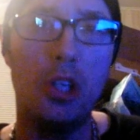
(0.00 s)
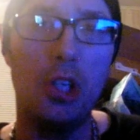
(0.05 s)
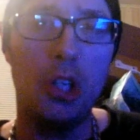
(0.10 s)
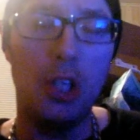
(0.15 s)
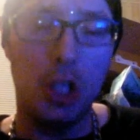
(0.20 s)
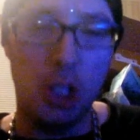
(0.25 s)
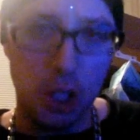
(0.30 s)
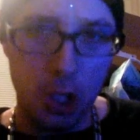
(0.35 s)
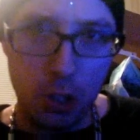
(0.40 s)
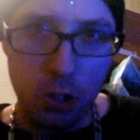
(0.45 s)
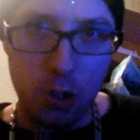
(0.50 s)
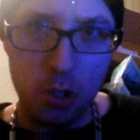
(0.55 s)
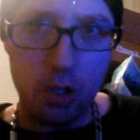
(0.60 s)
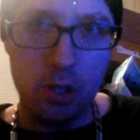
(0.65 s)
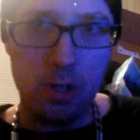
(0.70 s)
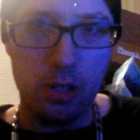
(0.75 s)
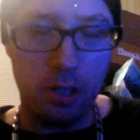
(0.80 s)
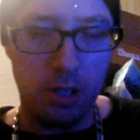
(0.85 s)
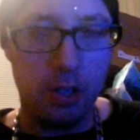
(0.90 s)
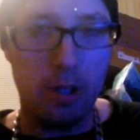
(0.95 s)

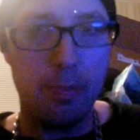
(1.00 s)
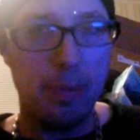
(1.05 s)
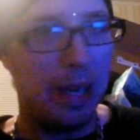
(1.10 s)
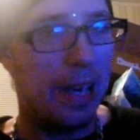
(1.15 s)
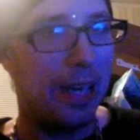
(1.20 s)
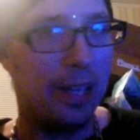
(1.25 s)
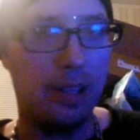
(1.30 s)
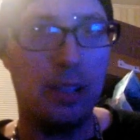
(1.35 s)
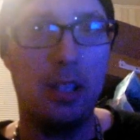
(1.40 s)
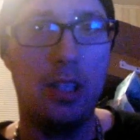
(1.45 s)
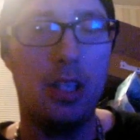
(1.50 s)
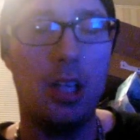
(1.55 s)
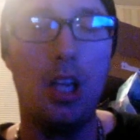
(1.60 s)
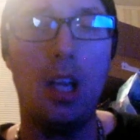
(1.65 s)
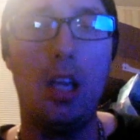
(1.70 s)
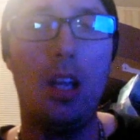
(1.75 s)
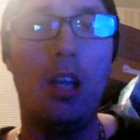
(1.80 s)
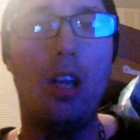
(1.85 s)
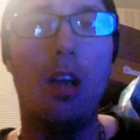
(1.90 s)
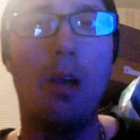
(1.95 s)
douchebag of the
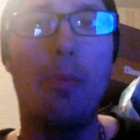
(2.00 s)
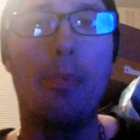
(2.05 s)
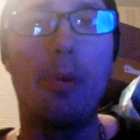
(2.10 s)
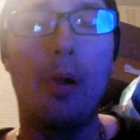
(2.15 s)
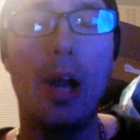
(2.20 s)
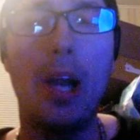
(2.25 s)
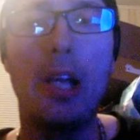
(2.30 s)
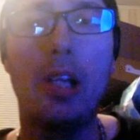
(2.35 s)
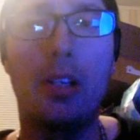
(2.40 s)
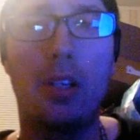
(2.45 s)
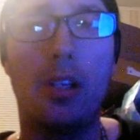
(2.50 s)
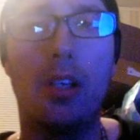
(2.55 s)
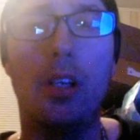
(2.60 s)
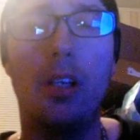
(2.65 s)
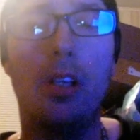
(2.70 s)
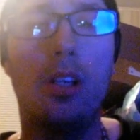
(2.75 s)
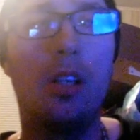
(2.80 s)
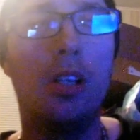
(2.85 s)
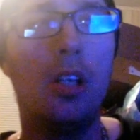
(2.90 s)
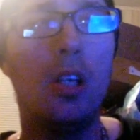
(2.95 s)
day pranker
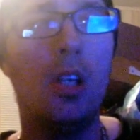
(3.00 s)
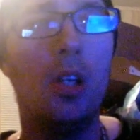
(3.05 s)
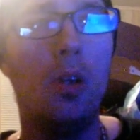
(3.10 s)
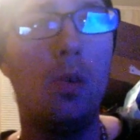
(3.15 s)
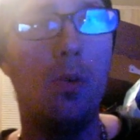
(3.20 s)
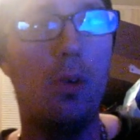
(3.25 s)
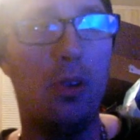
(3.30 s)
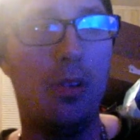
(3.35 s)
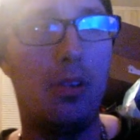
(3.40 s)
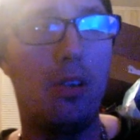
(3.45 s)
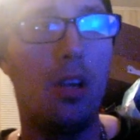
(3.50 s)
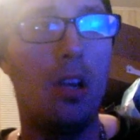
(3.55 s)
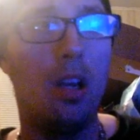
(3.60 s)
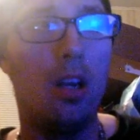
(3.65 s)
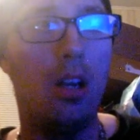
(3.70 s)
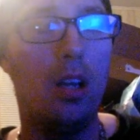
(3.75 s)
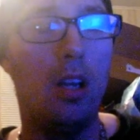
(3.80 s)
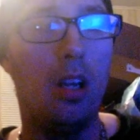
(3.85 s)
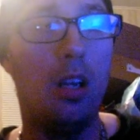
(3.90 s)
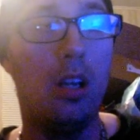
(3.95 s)
was
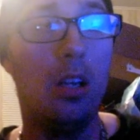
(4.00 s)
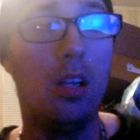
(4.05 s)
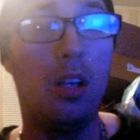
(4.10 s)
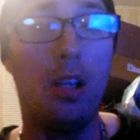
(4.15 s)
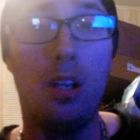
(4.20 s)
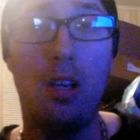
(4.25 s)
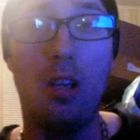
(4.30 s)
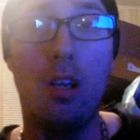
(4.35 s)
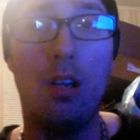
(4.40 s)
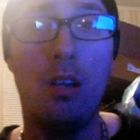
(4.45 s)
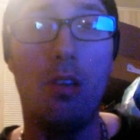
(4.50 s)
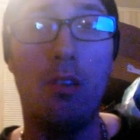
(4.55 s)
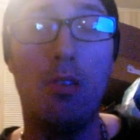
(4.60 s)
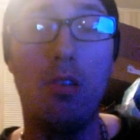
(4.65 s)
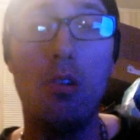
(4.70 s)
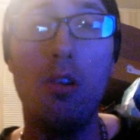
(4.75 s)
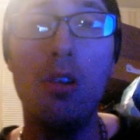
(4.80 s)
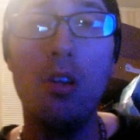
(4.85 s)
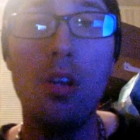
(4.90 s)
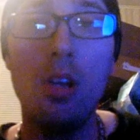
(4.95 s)
gonna, you know,
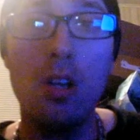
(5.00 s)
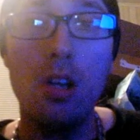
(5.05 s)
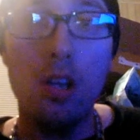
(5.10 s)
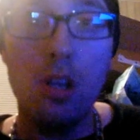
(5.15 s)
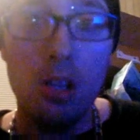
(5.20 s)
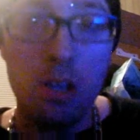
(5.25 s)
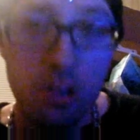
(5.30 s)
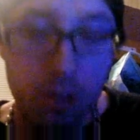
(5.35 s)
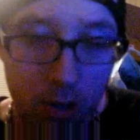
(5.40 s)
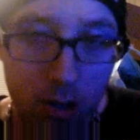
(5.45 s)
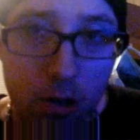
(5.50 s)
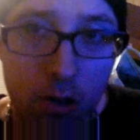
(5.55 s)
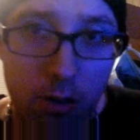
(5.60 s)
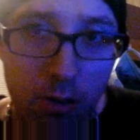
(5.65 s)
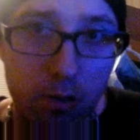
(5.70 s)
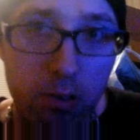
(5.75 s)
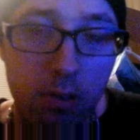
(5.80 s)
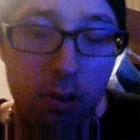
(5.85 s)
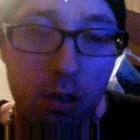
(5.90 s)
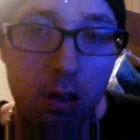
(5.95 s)
do
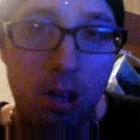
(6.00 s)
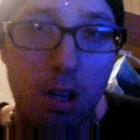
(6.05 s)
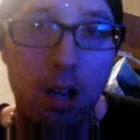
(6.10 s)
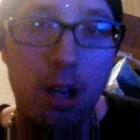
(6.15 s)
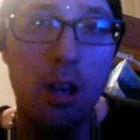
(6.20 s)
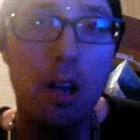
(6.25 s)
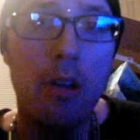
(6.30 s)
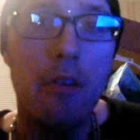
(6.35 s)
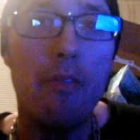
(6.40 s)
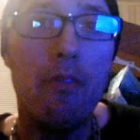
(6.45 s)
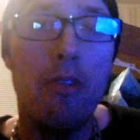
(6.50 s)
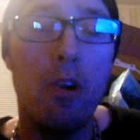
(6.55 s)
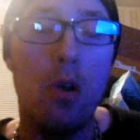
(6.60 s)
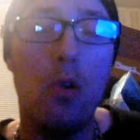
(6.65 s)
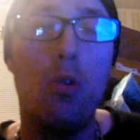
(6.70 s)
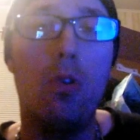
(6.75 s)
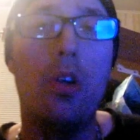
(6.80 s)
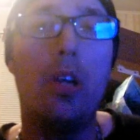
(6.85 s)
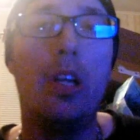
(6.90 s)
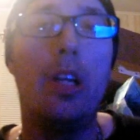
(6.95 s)
f-
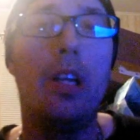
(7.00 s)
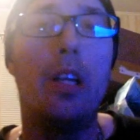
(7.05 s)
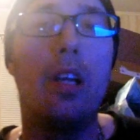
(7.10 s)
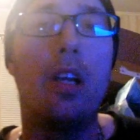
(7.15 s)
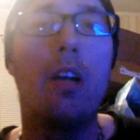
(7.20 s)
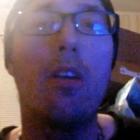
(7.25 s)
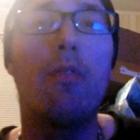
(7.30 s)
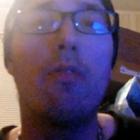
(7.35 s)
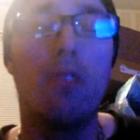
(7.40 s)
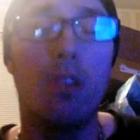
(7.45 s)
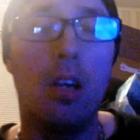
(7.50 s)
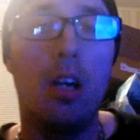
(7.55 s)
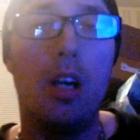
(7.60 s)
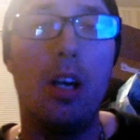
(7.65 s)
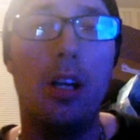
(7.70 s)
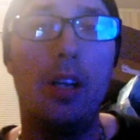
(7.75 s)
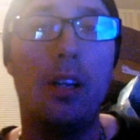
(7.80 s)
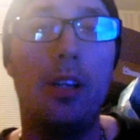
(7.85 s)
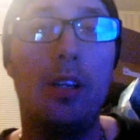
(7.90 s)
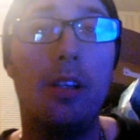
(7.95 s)
voting
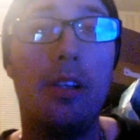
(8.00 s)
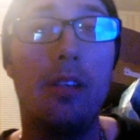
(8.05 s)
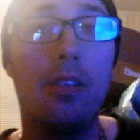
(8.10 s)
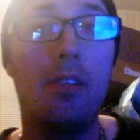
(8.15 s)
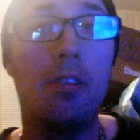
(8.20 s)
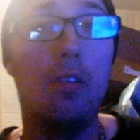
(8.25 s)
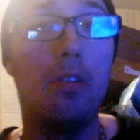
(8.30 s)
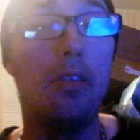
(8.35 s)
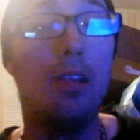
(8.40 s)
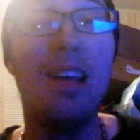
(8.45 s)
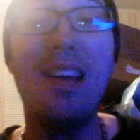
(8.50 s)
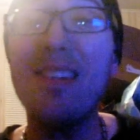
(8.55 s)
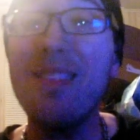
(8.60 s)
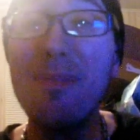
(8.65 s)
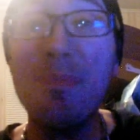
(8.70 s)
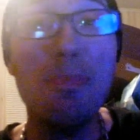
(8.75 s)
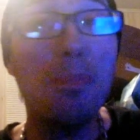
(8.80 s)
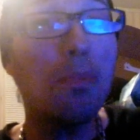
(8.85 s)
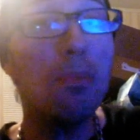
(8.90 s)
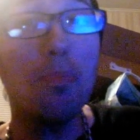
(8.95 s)
fraud. So that's
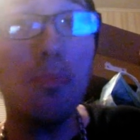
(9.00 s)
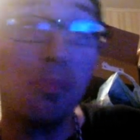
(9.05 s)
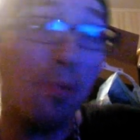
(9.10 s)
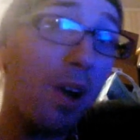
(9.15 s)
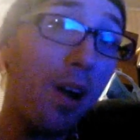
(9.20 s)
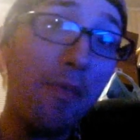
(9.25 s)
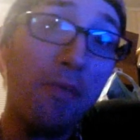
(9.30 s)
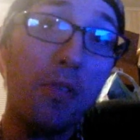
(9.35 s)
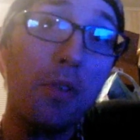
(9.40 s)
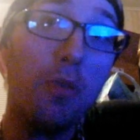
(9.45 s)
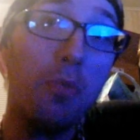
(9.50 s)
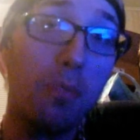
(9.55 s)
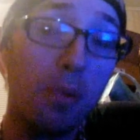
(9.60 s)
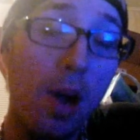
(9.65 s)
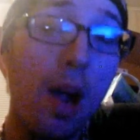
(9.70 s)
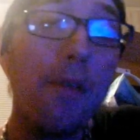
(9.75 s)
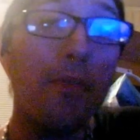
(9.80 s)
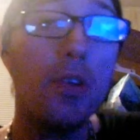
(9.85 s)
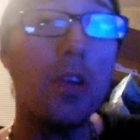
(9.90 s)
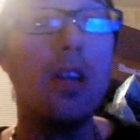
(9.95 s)
probably
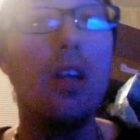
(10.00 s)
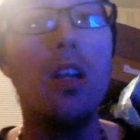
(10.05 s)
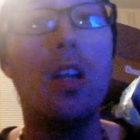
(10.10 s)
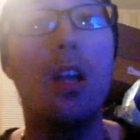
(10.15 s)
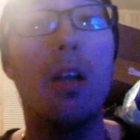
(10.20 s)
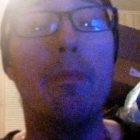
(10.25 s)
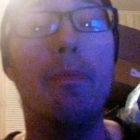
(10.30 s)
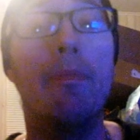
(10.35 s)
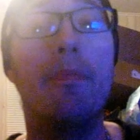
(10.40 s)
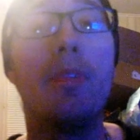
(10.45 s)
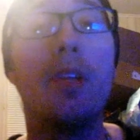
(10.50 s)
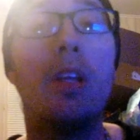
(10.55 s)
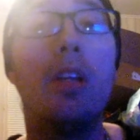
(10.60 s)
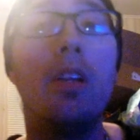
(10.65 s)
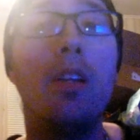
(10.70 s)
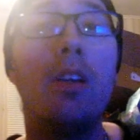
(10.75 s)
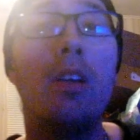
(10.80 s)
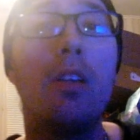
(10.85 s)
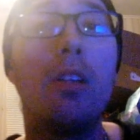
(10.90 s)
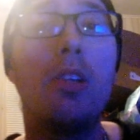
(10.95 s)
probably him.
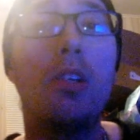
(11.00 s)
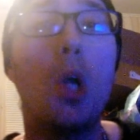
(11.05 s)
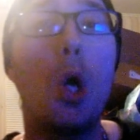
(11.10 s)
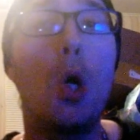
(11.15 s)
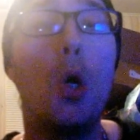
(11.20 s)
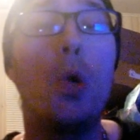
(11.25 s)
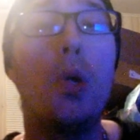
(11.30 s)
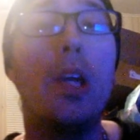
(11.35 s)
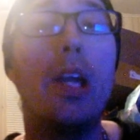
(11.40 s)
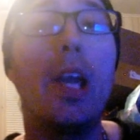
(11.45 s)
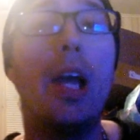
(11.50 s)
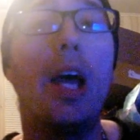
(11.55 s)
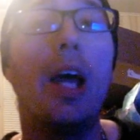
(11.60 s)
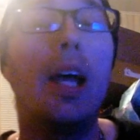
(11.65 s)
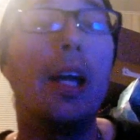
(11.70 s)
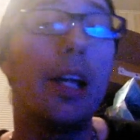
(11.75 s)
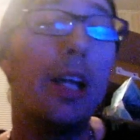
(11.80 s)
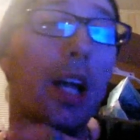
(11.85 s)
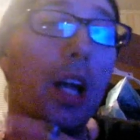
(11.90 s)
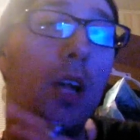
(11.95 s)
So yeah, I
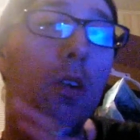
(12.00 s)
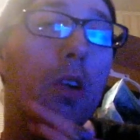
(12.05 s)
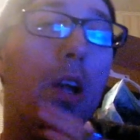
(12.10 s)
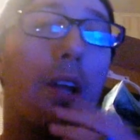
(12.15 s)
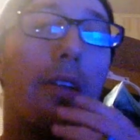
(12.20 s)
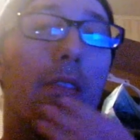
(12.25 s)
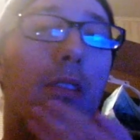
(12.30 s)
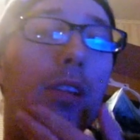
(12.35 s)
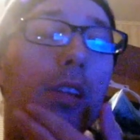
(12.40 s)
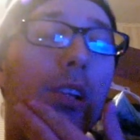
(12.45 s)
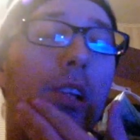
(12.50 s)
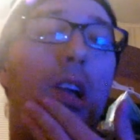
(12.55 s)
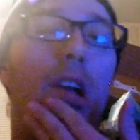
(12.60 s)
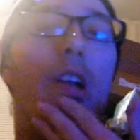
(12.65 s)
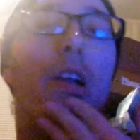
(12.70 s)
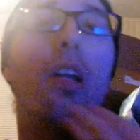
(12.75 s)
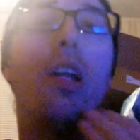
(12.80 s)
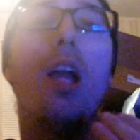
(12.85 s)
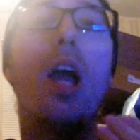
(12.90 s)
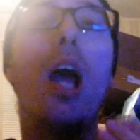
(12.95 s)
got arrested, and
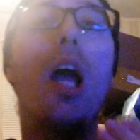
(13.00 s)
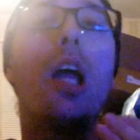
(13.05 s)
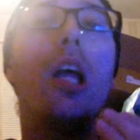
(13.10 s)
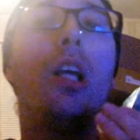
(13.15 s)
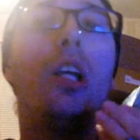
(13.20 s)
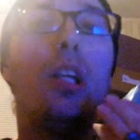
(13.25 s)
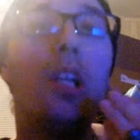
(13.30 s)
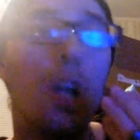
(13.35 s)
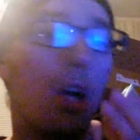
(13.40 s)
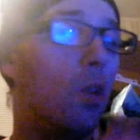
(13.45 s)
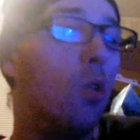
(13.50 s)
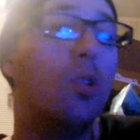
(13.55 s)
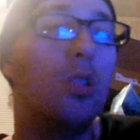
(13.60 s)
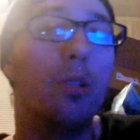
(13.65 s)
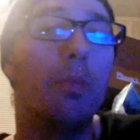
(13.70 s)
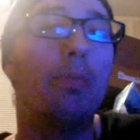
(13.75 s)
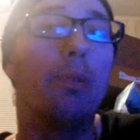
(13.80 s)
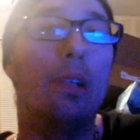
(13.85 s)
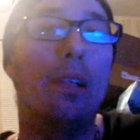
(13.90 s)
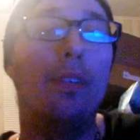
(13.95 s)
gonna go to
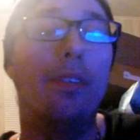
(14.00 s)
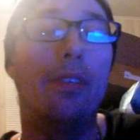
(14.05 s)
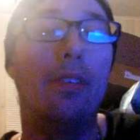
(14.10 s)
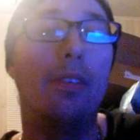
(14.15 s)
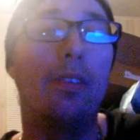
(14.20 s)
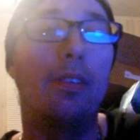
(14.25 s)
prison.